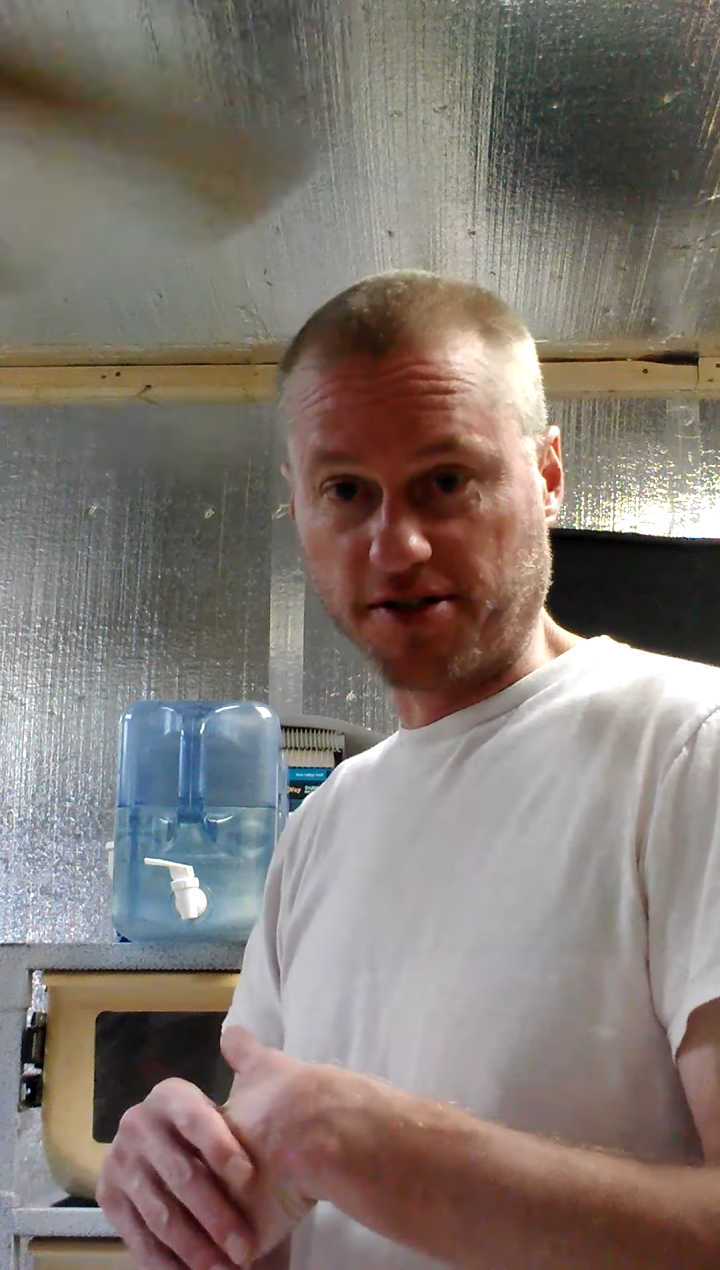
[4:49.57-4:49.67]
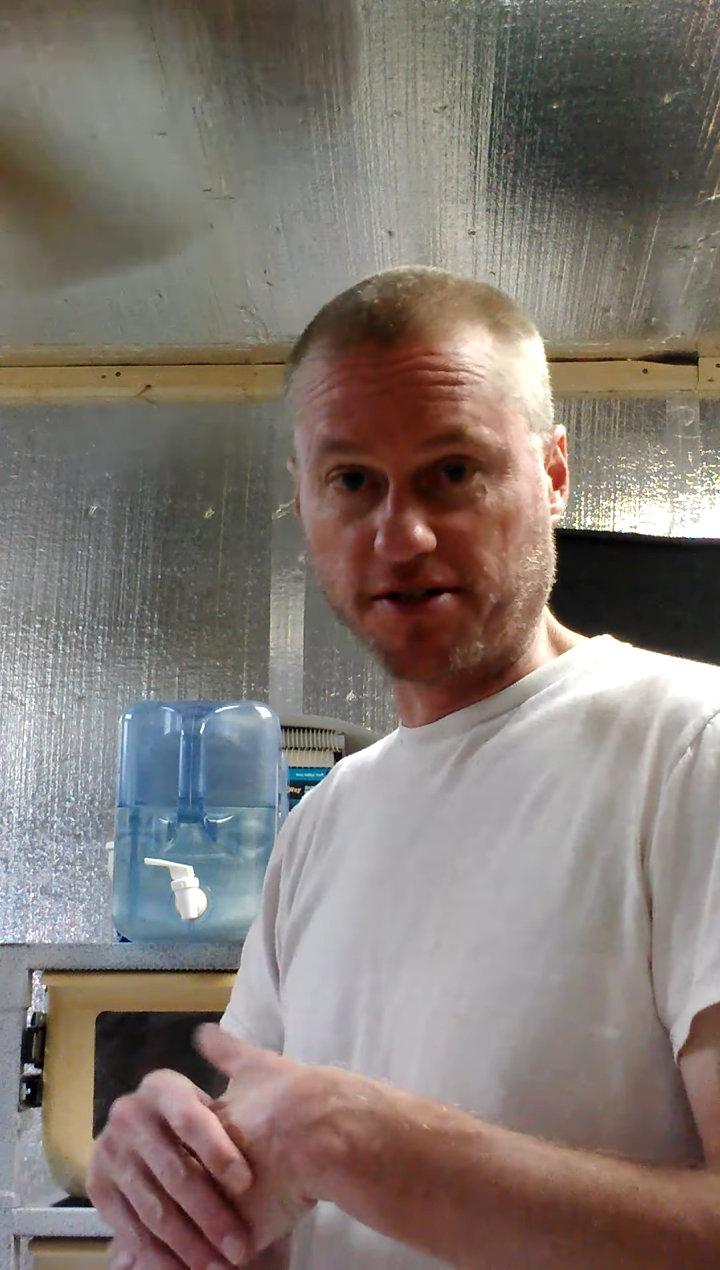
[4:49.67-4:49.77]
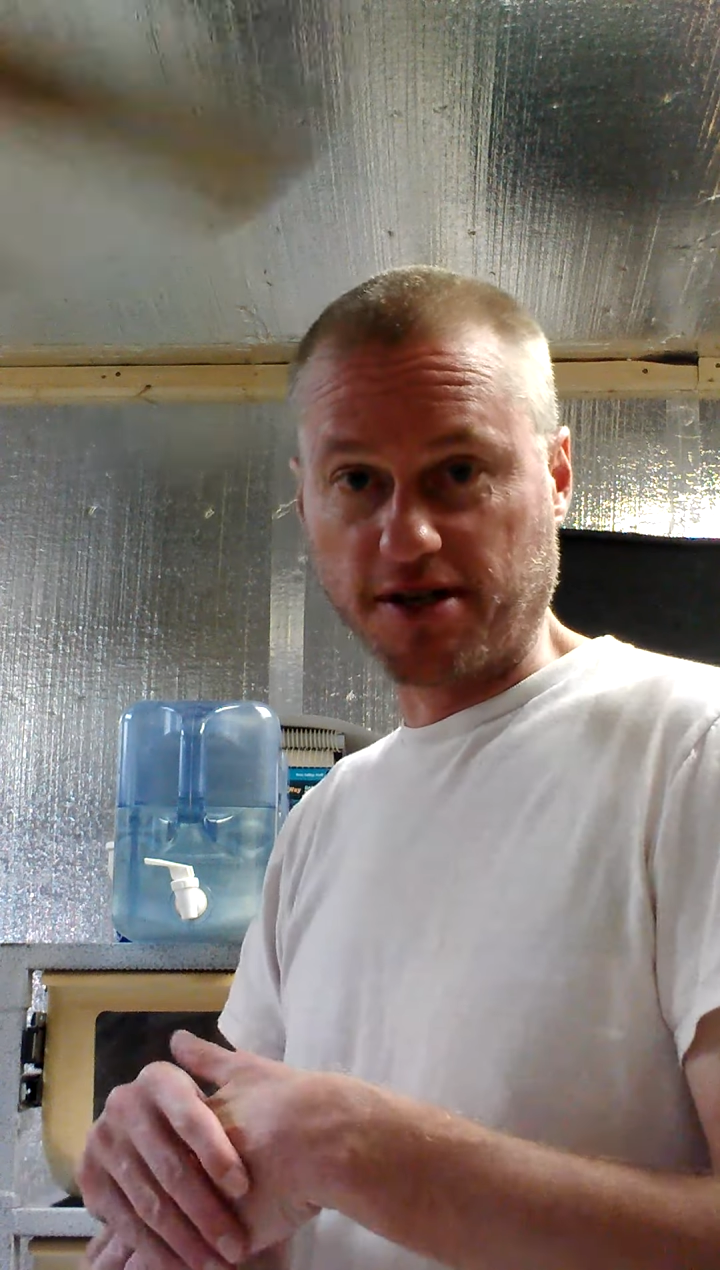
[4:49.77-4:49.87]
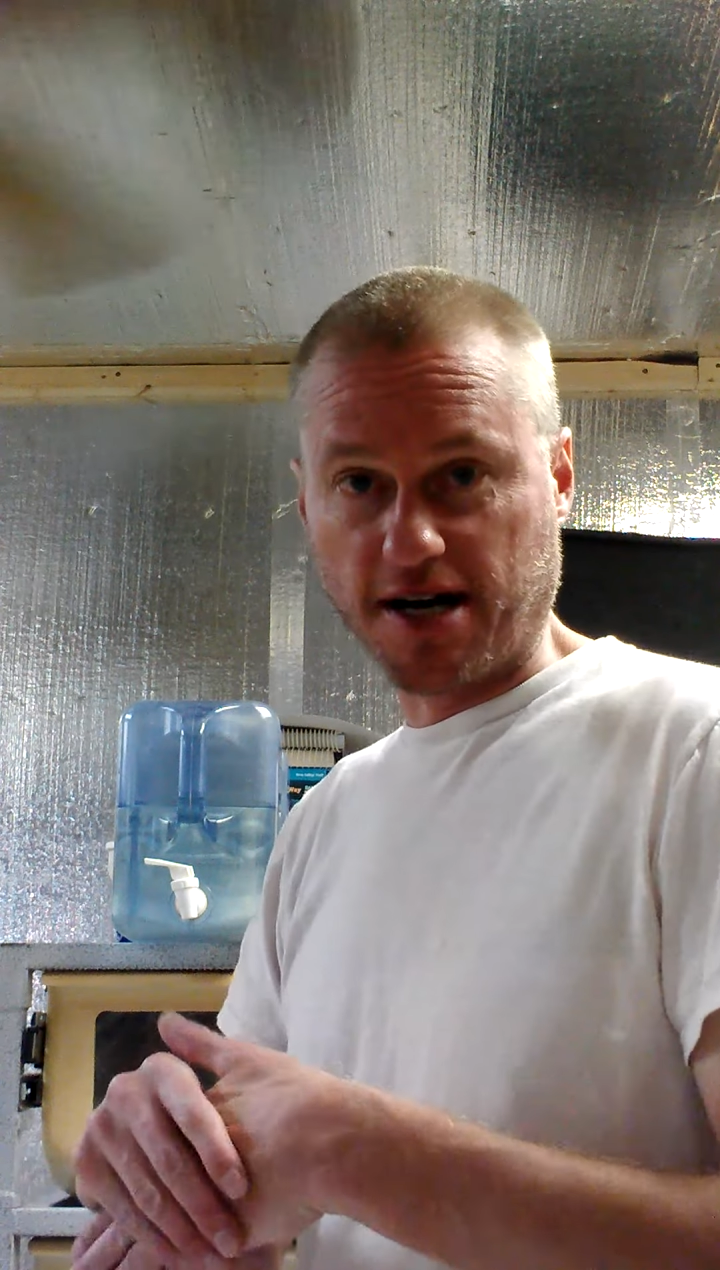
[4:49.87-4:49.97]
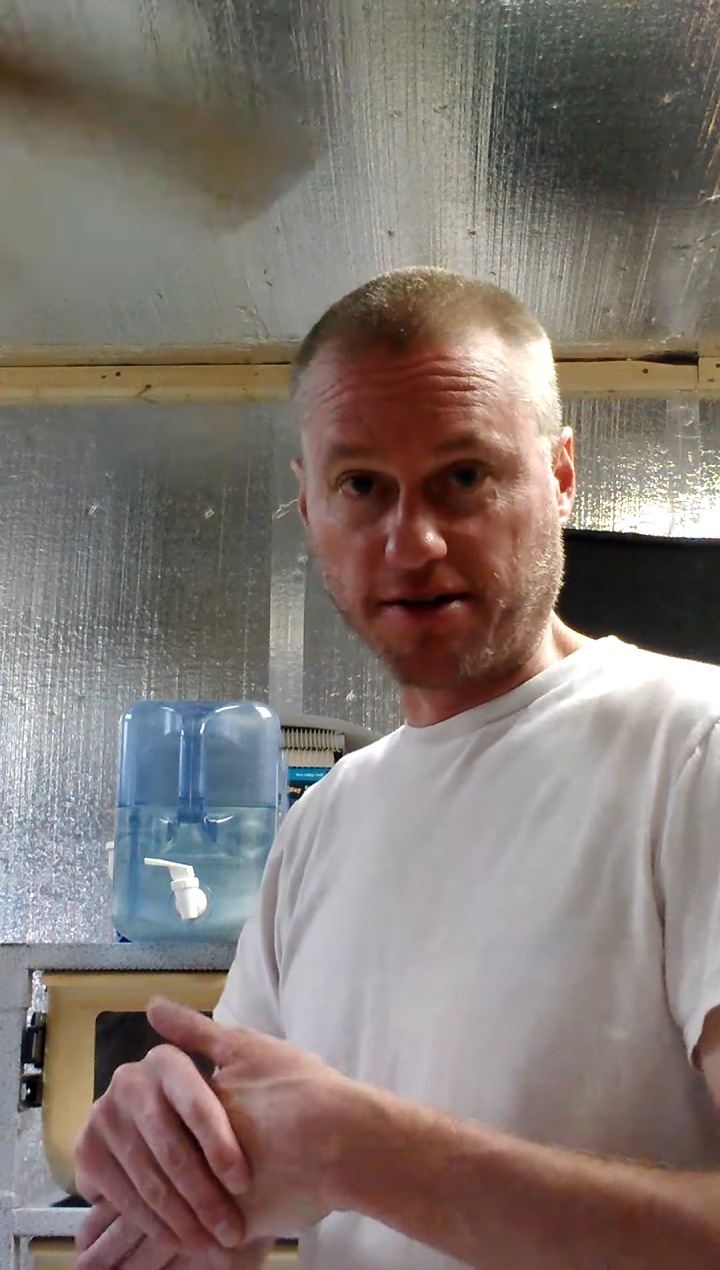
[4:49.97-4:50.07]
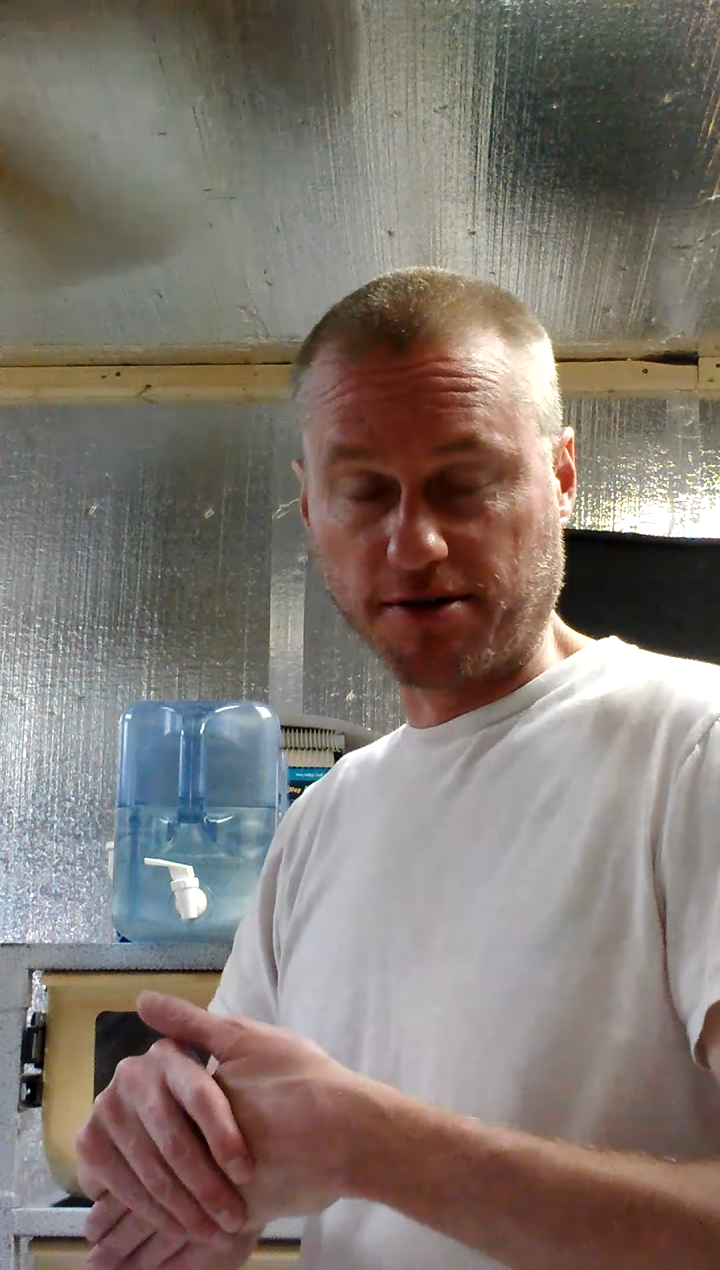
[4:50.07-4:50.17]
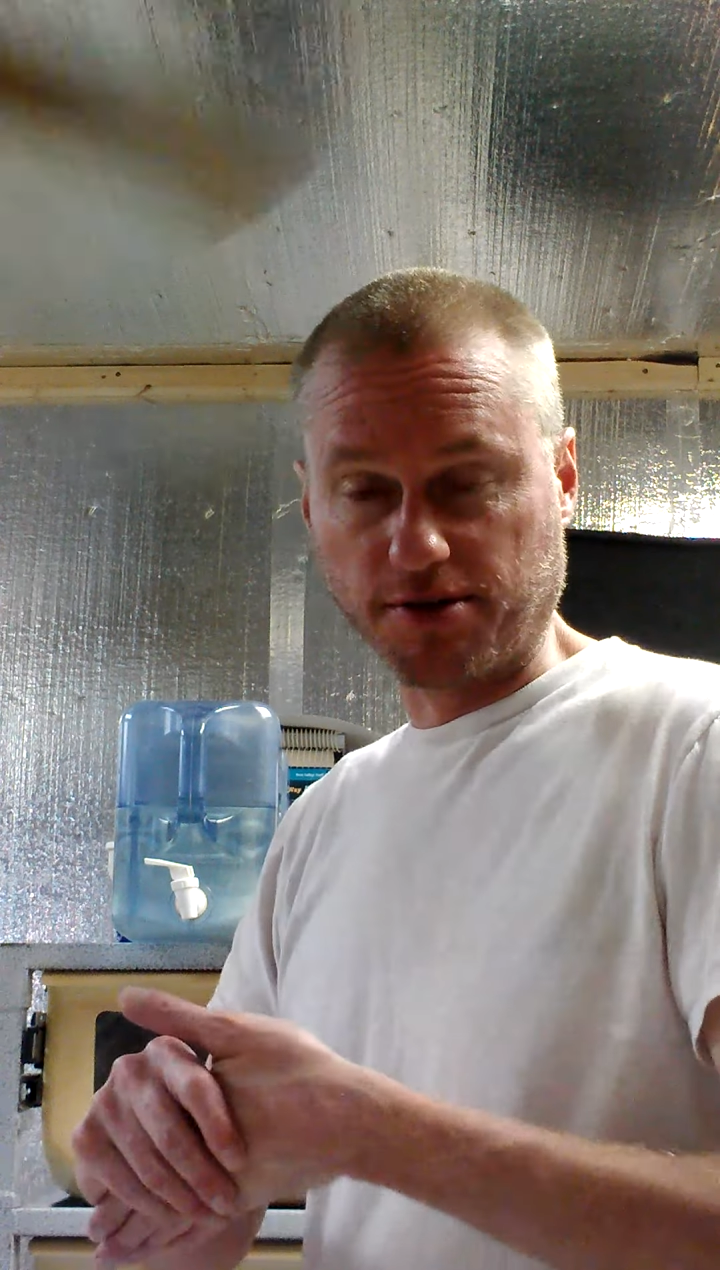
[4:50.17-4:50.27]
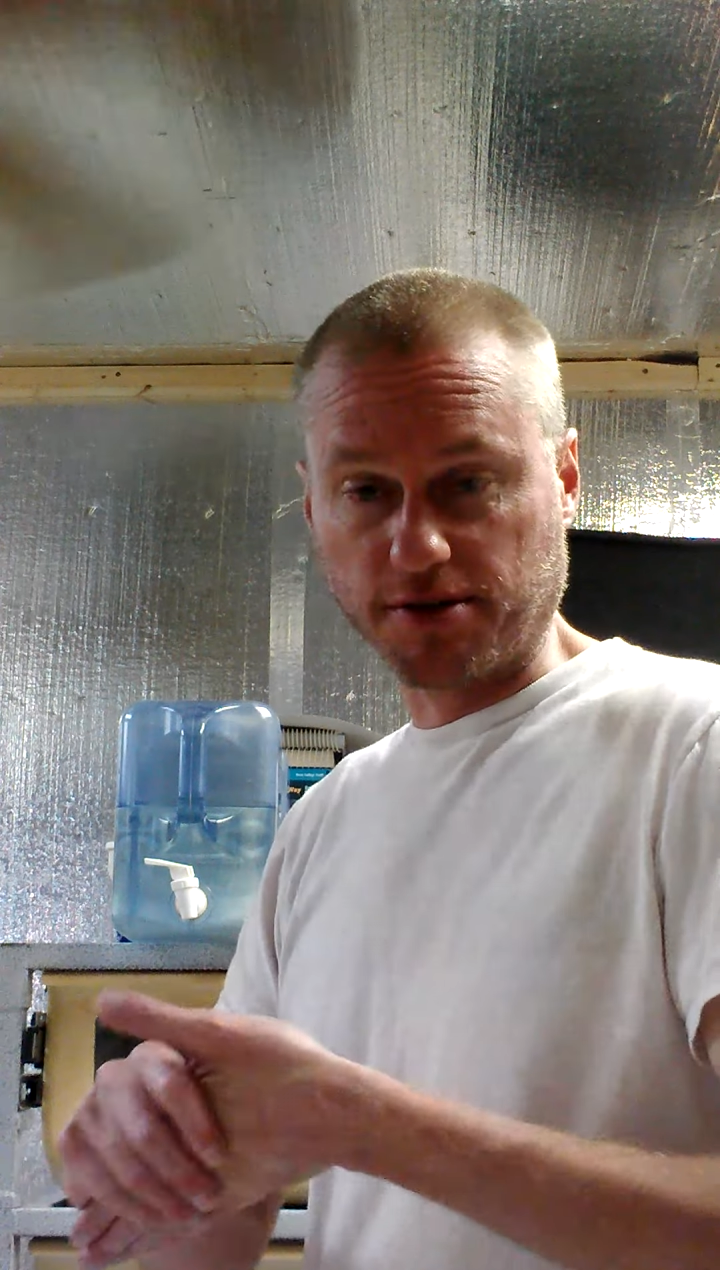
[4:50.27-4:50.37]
and doctors,